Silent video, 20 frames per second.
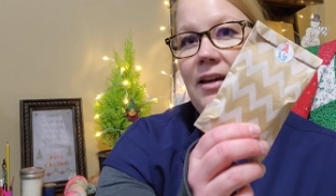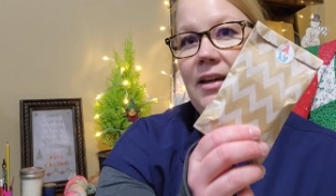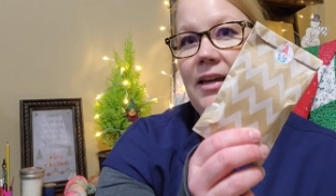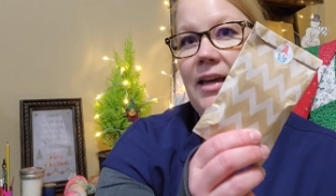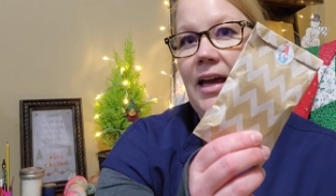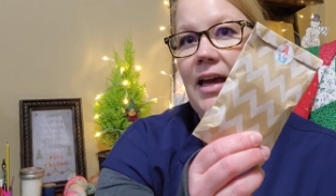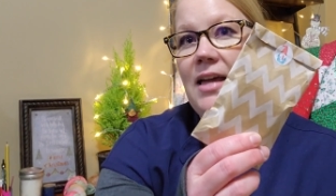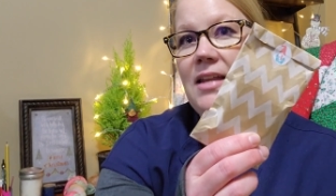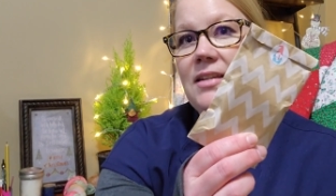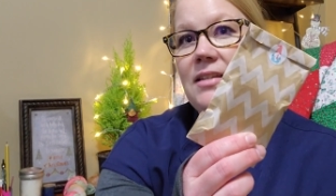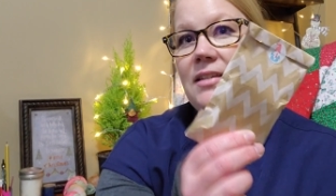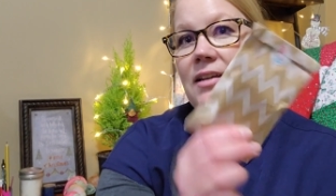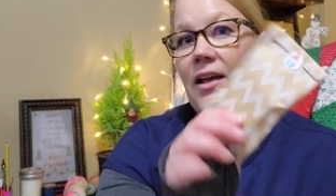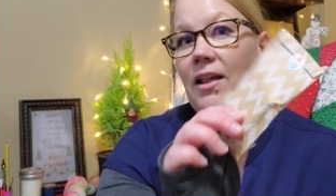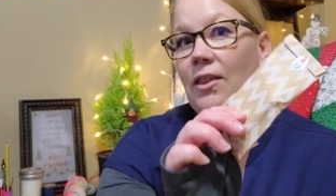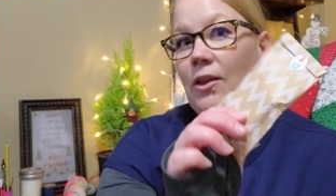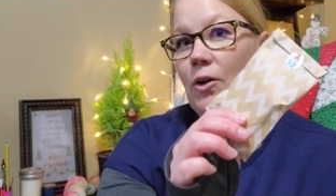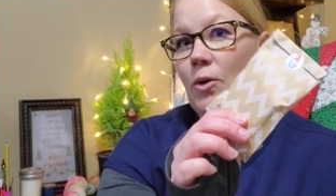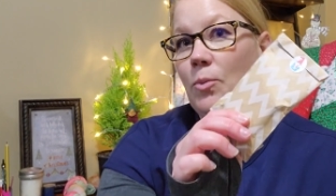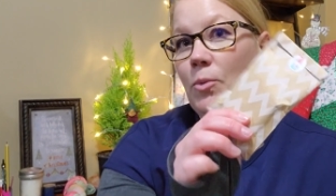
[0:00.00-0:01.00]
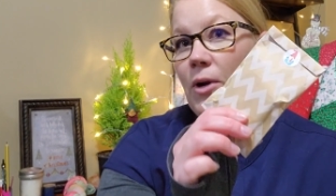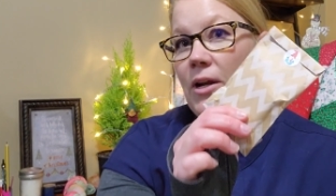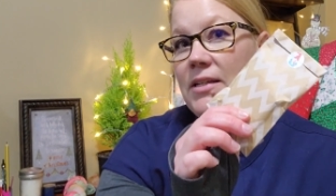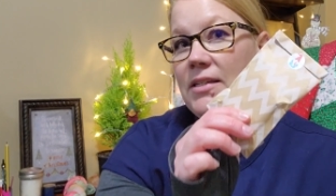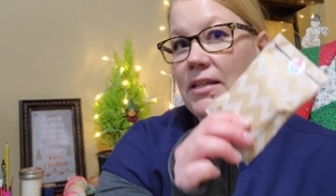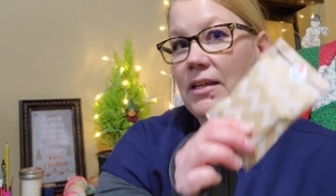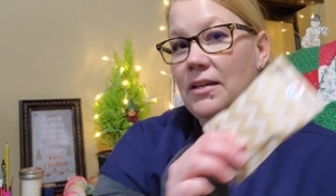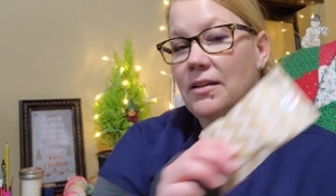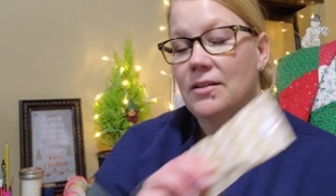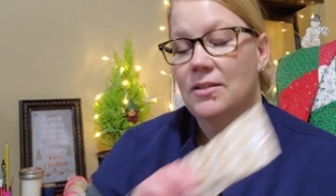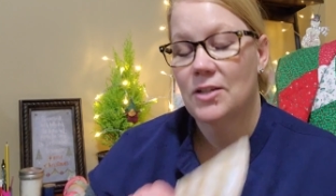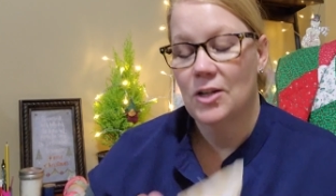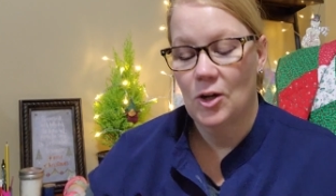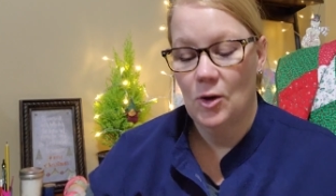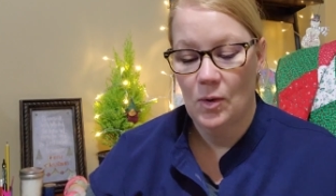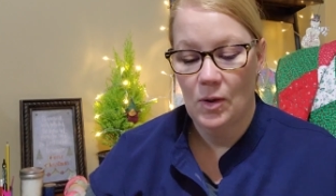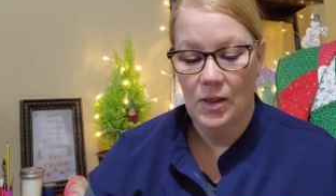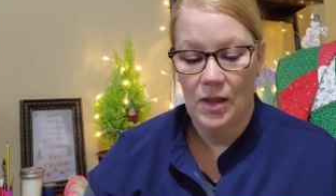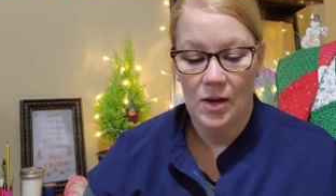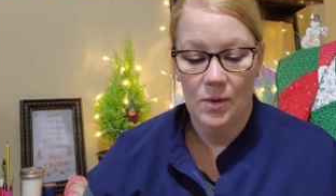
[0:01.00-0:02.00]
get a little present to
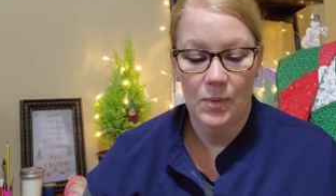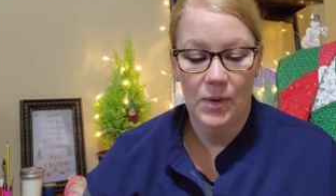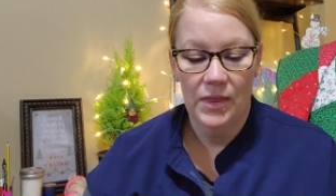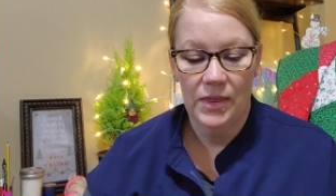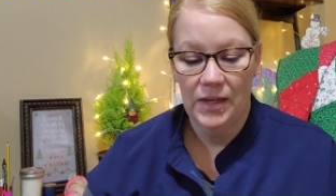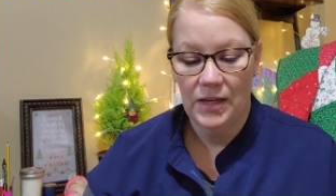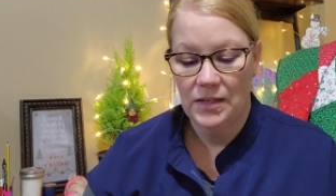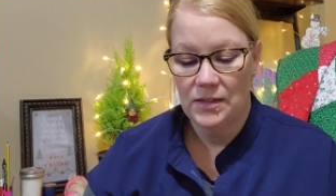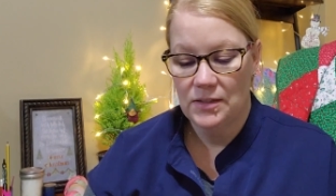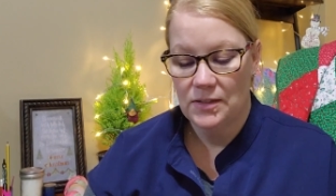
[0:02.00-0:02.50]
go along with it.